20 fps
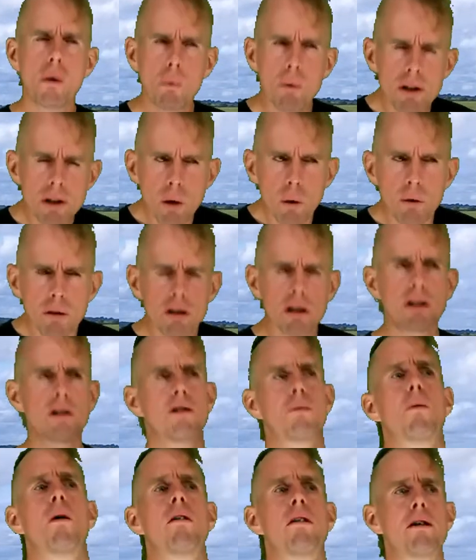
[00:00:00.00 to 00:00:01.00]
We're not going
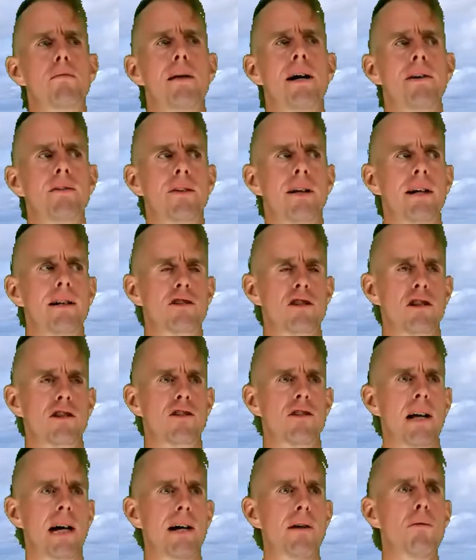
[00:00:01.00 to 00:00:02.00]
to worry about that
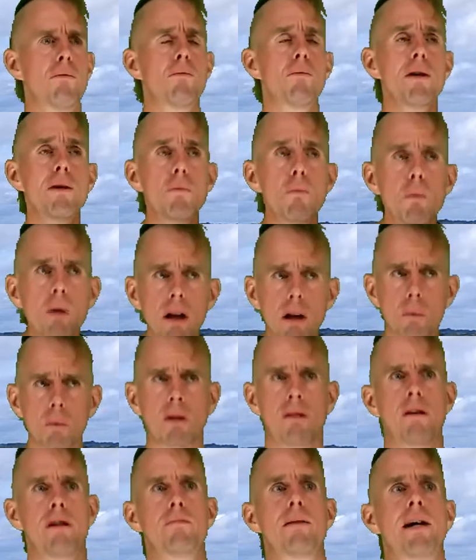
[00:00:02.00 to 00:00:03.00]
just now. We will
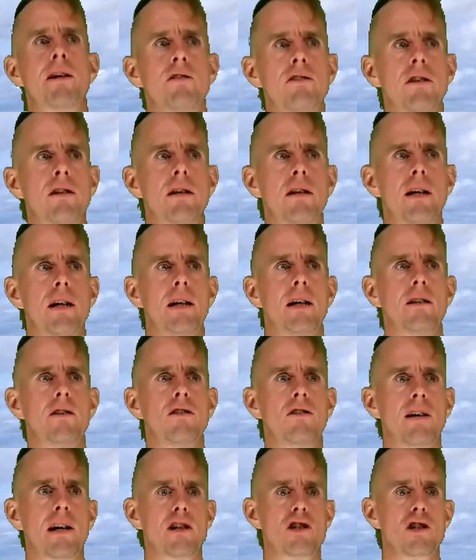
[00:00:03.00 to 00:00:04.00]
worry about it in
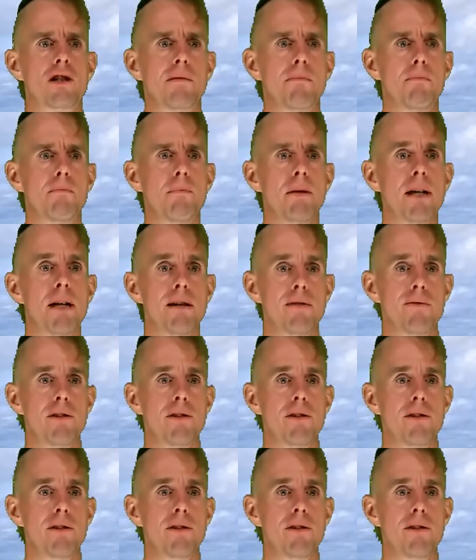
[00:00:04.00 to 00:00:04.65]
section B